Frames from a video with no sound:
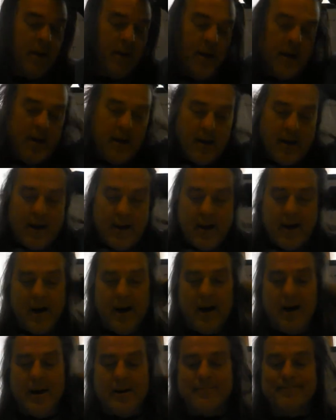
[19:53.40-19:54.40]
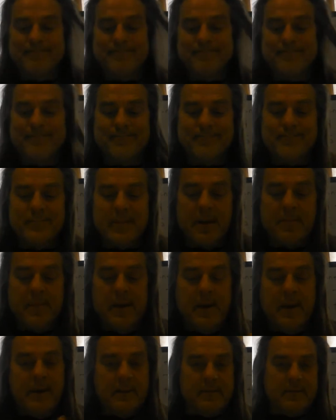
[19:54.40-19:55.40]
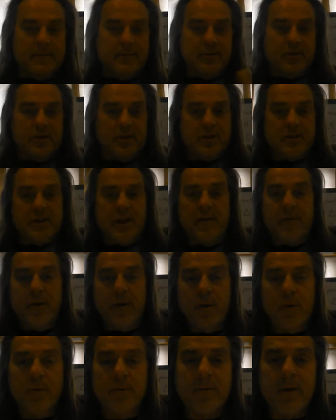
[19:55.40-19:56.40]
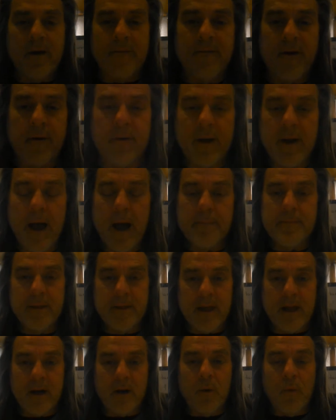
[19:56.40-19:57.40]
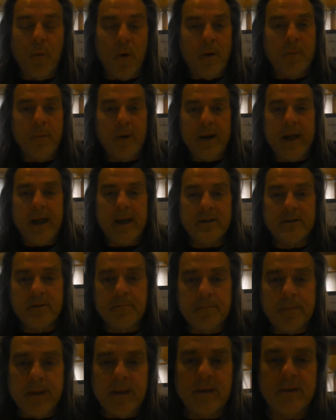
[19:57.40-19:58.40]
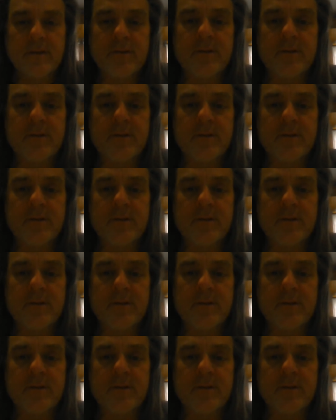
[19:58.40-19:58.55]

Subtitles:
Let me just give you a very hypothetical one with A's and B's.